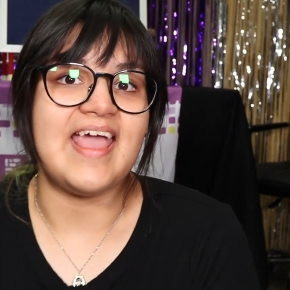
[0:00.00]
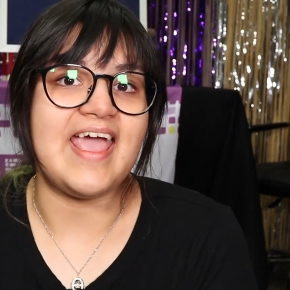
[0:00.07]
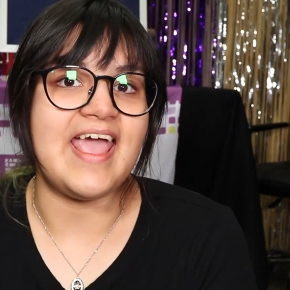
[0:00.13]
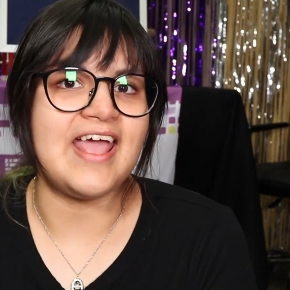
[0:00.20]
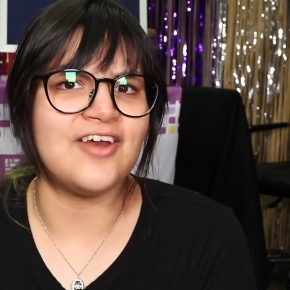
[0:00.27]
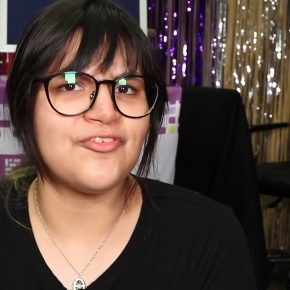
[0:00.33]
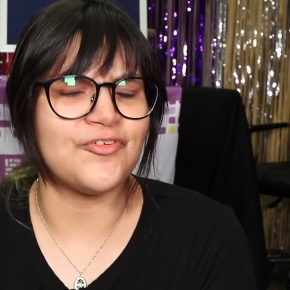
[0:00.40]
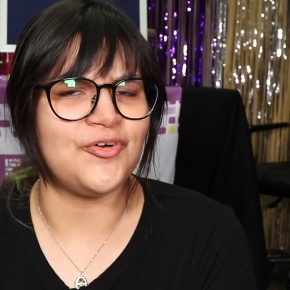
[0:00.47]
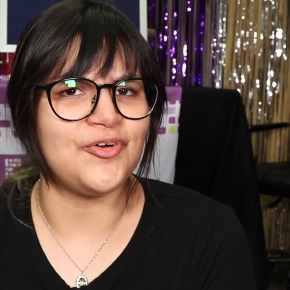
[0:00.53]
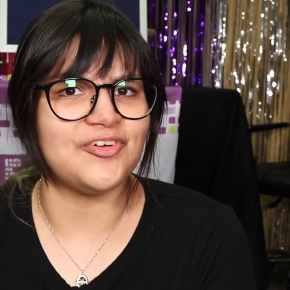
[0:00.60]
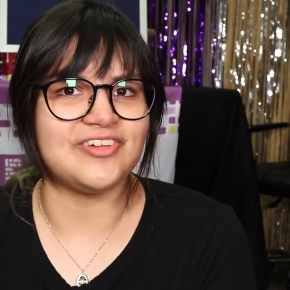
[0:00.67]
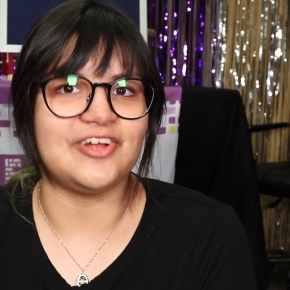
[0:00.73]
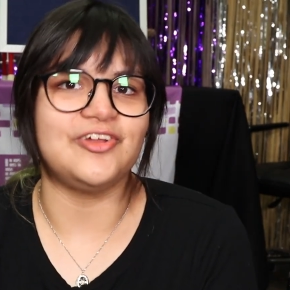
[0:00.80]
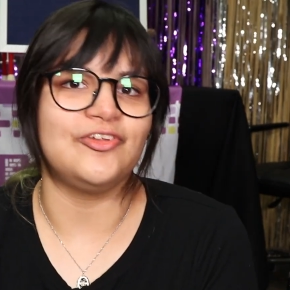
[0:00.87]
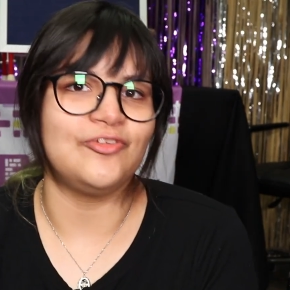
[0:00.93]
and of
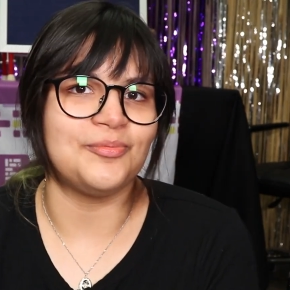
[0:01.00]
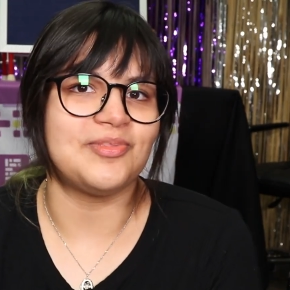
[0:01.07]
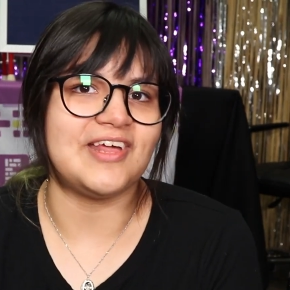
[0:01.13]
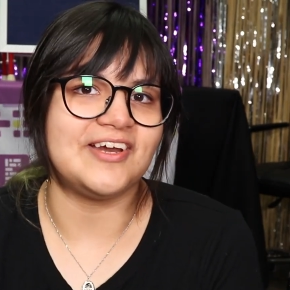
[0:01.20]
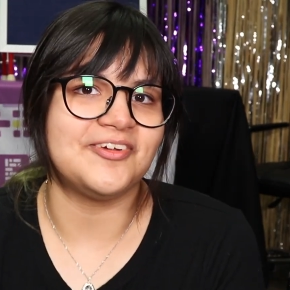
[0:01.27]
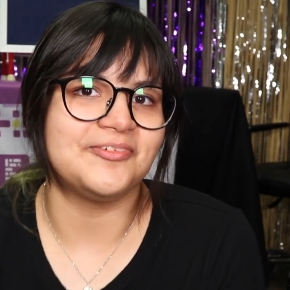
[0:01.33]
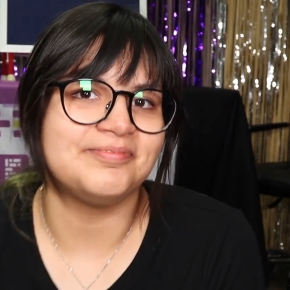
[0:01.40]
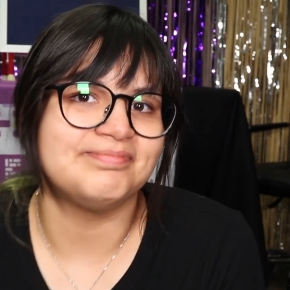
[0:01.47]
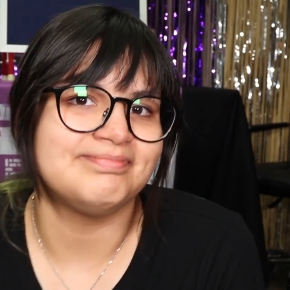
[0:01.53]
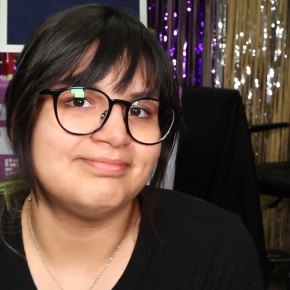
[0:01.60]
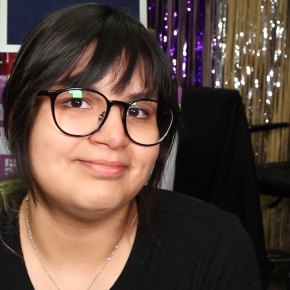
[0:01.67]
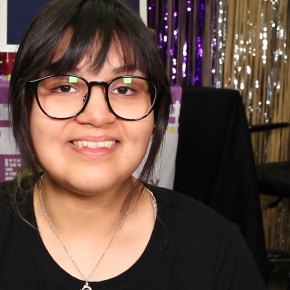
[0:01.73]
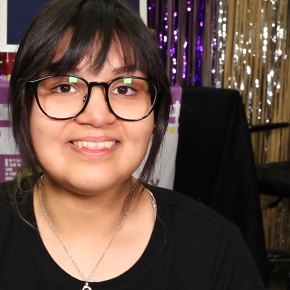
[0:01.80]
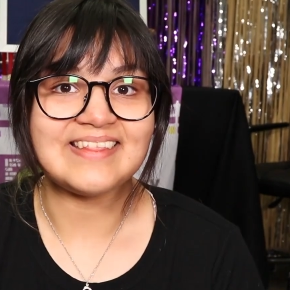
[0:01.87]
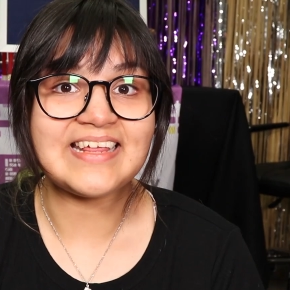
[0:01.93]
course our YouTube channel.
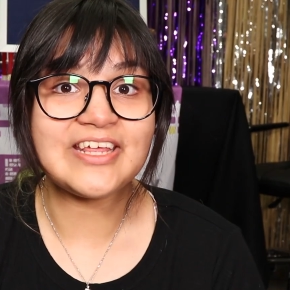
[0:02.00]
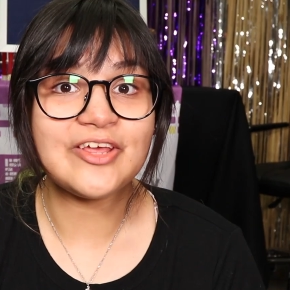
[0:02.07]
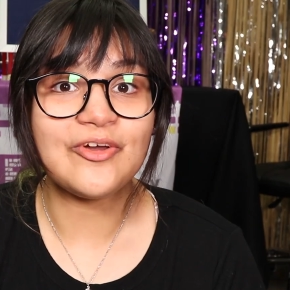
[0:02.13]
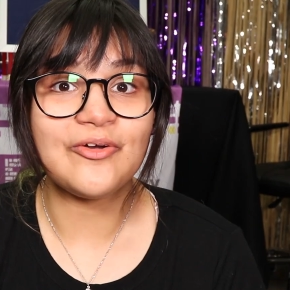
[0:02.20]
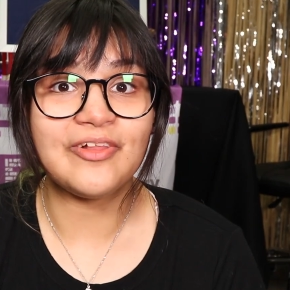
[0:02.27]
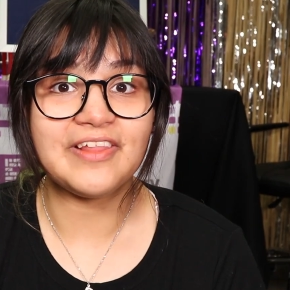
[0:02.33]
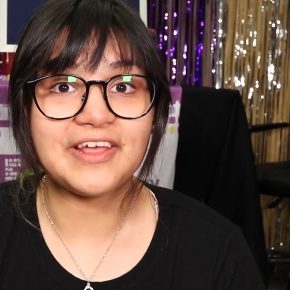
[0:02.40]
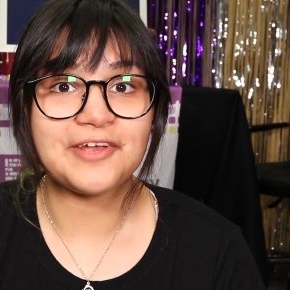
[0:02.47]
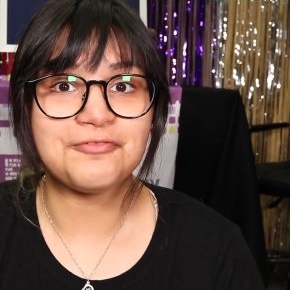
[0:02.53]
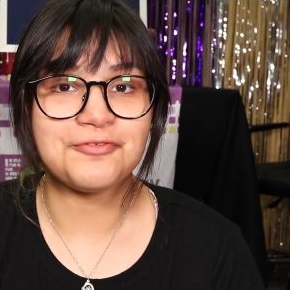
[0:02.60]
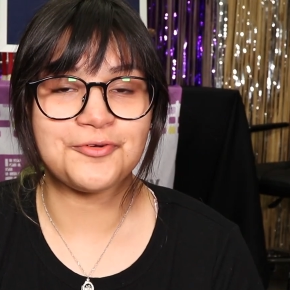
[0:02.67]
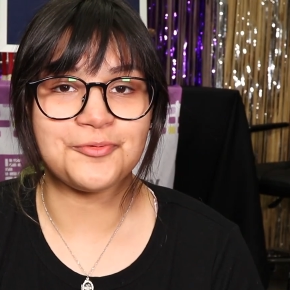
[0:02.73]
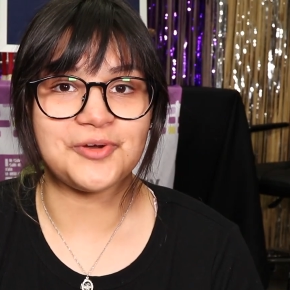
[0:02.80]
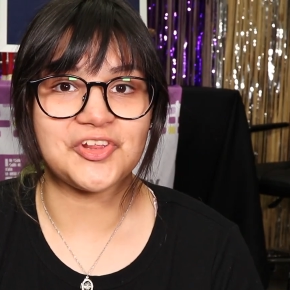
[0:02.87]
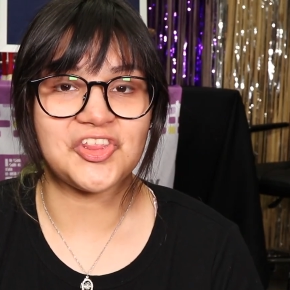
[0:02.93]
Thank you all again
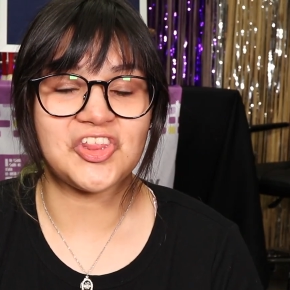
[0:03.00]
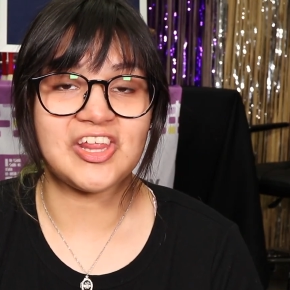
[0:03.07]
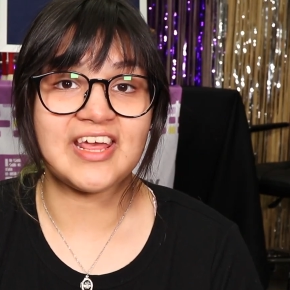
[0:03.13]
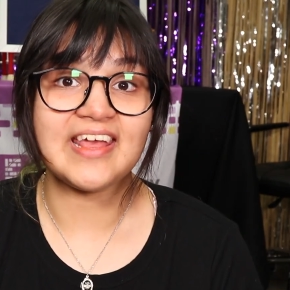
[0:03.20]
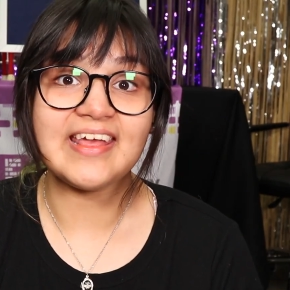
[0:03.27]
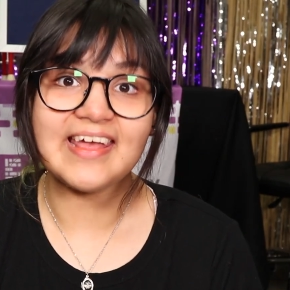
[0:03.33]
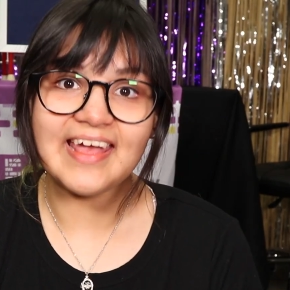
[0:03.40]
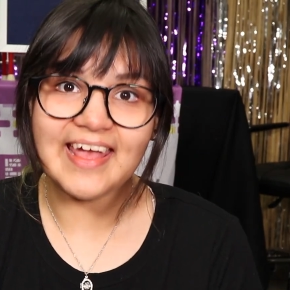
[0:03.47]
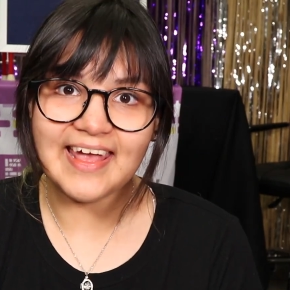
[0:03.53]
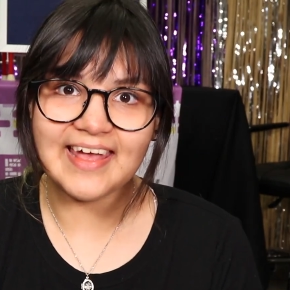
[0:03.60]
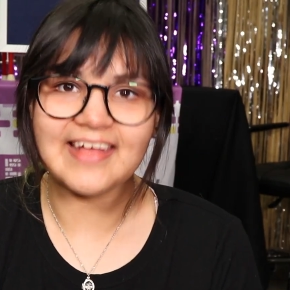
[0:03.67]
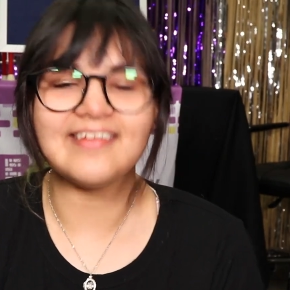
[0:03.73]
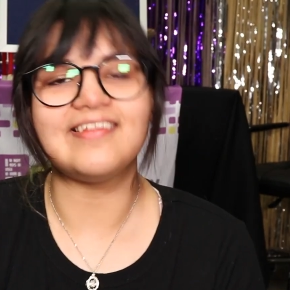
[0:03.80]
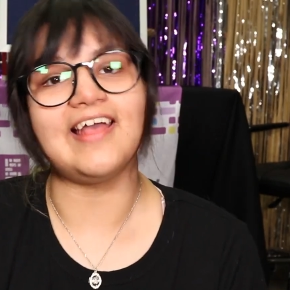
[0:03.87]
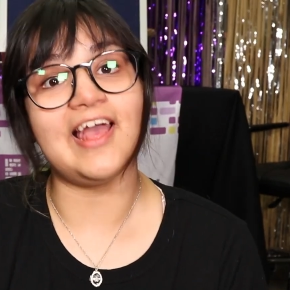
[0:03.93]
for watching,
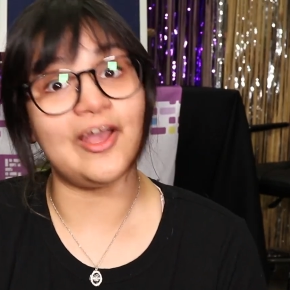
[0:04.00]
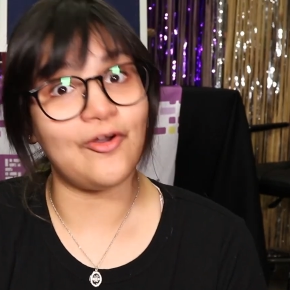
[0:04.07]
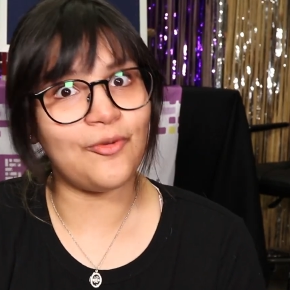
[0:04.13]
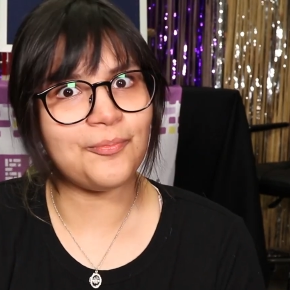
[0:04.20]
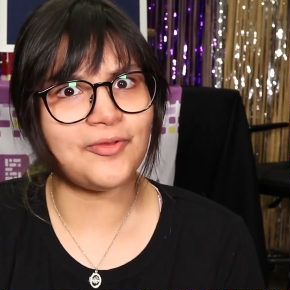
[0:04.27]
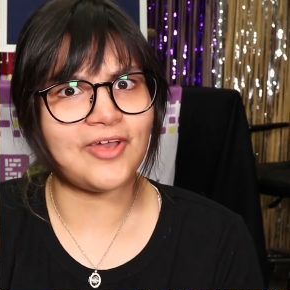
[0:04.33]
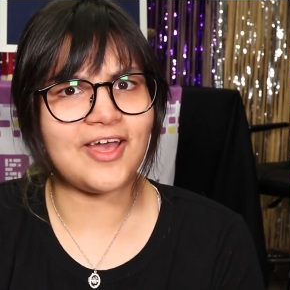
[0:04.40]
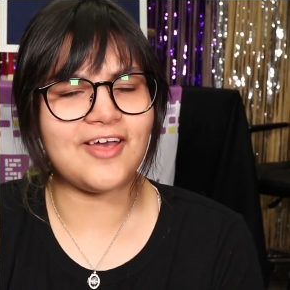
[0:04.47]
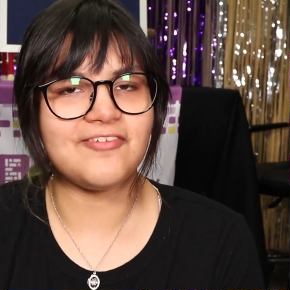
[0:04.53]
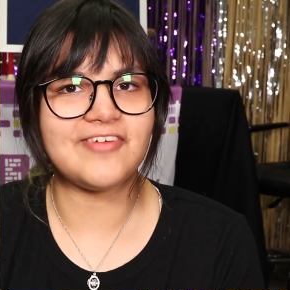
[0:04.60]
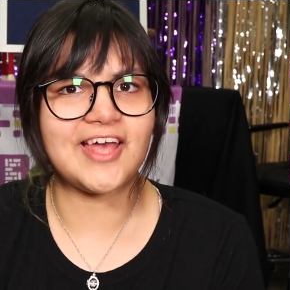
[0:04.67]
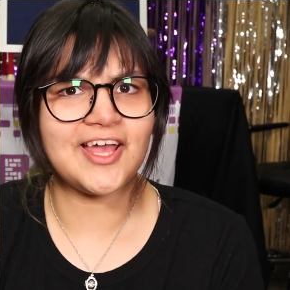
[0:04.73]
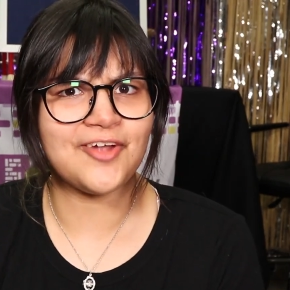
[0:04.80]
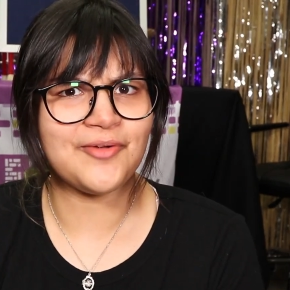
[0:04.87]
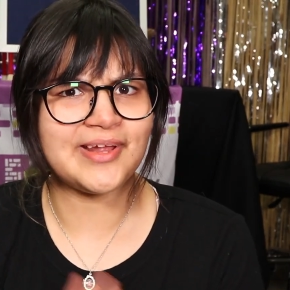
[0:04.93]
and I hope you have
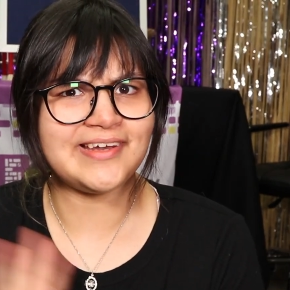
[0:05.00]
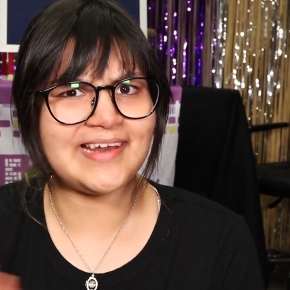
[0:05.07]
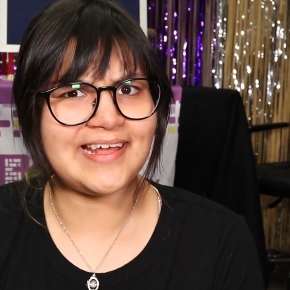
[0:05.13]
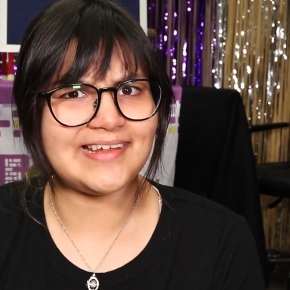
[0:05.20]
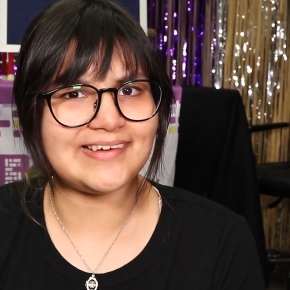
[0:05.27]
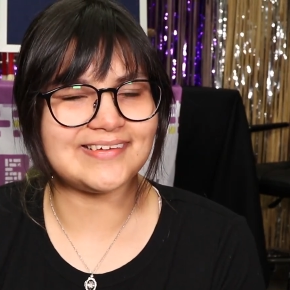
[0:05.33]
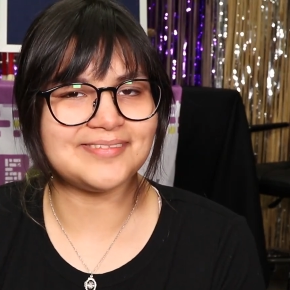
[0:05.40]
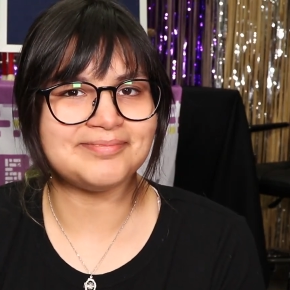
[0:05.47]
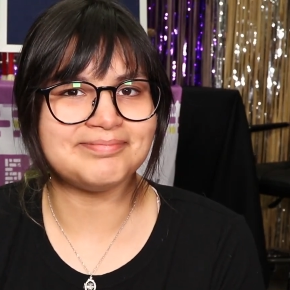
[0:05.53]
a great night.